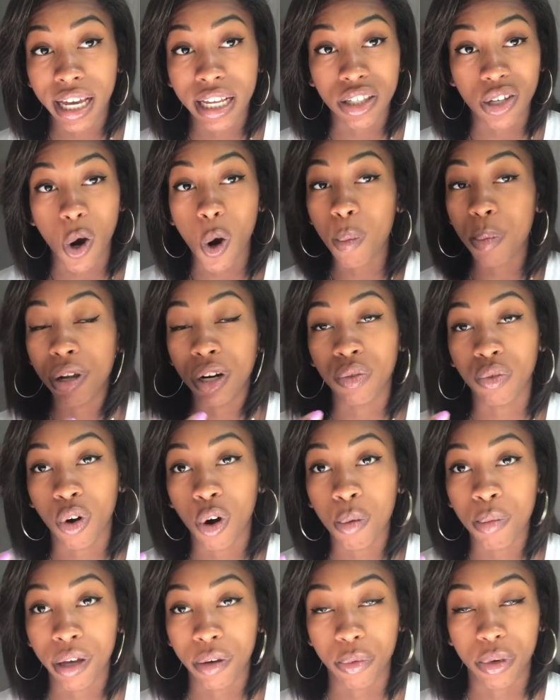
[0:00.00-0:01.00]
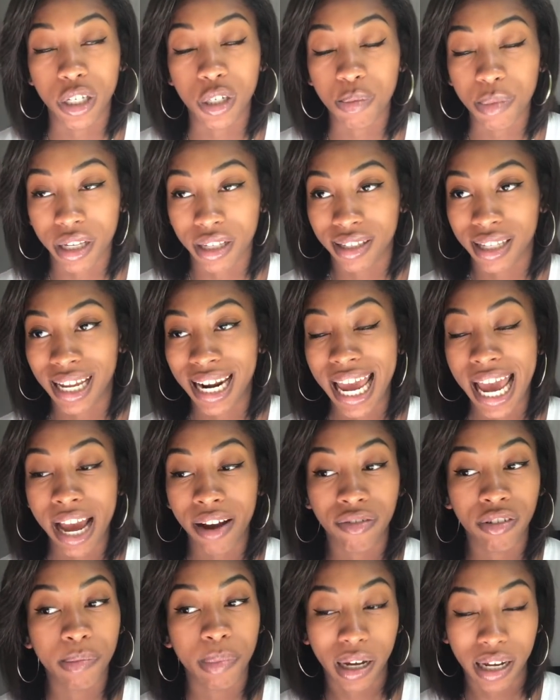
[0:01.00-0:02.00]
it's open enrollment, which means that
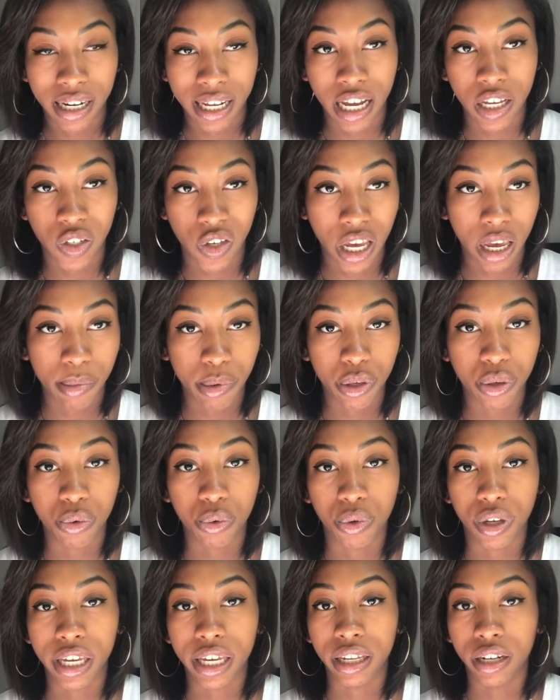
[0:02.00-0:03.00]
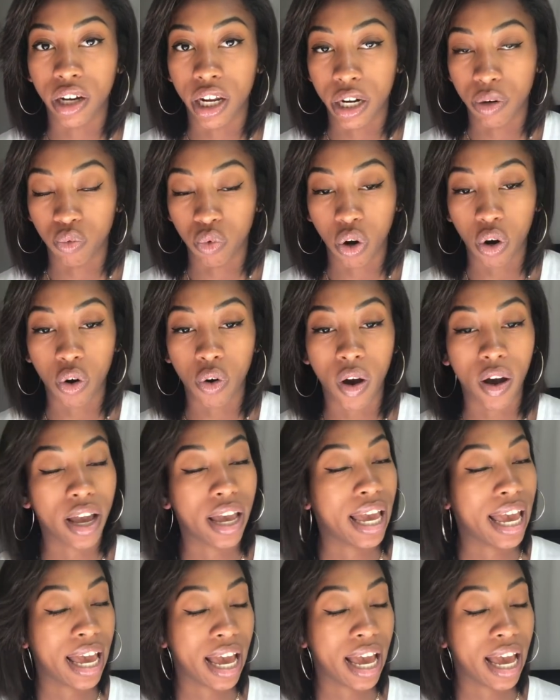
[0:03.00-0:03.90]
everybody at JMU can enroll